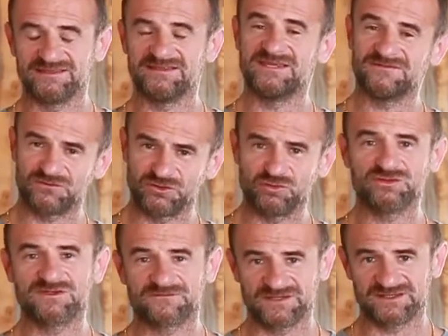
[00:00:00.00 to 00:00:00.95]
two
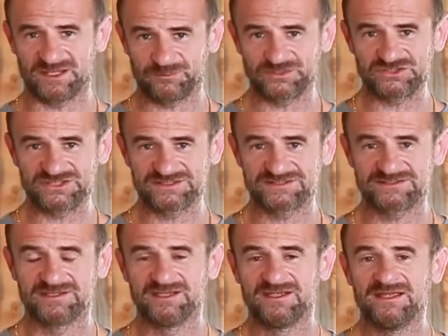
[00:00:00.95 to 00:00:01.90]
different temperatures,
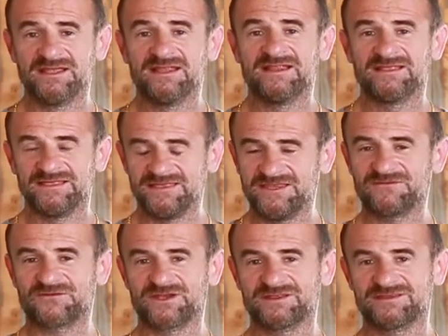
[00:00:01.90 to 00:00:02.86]

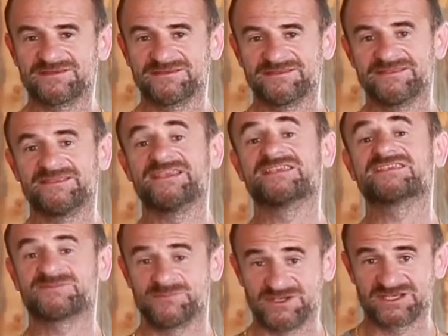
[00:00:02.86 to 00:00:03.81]
different things
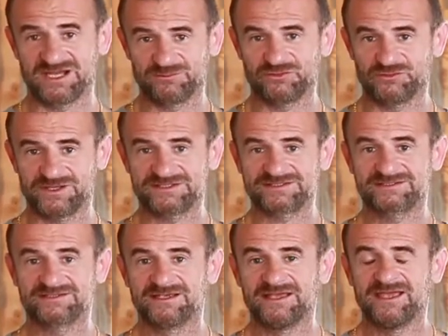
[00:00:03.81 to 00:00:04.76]
speak up to us.
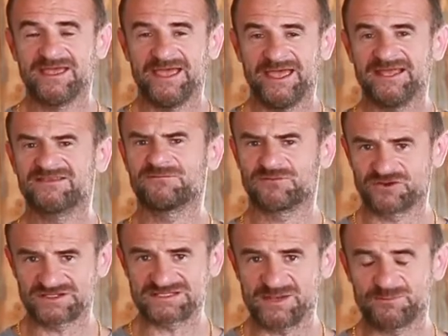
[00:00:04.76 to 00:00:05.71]
At, for
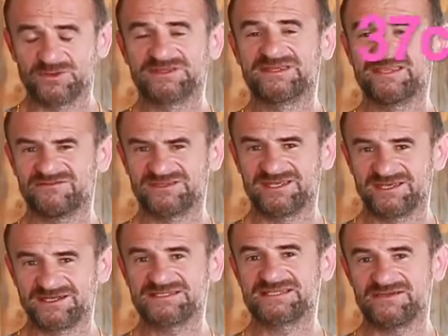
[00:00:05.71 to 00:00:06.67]
example,
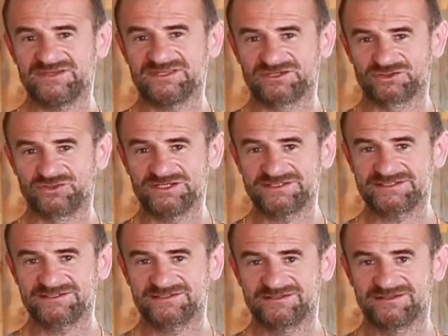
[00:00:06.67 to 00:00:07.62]
37
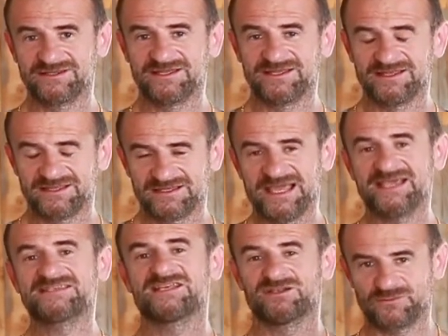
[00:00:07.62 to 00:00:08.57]
degrees,
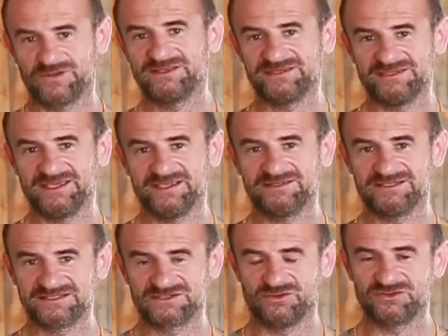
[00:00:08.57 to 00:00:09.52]
SL28
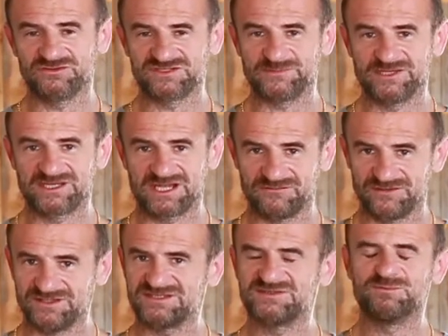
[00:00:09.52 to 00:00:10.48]
is going to speak up with
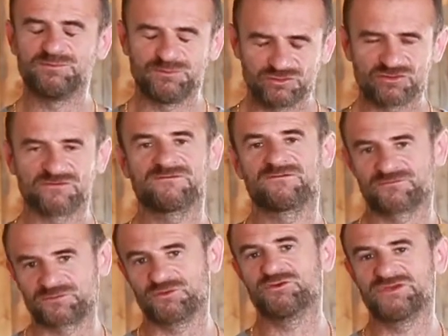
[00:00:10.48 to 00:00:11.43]
these beautiful
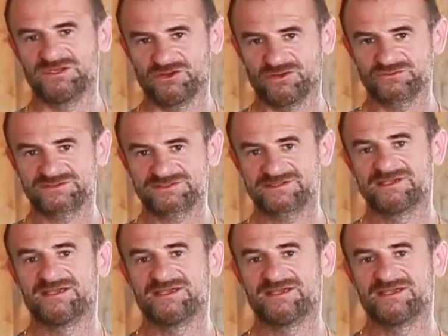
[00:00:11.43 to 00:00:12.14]
fruity notes.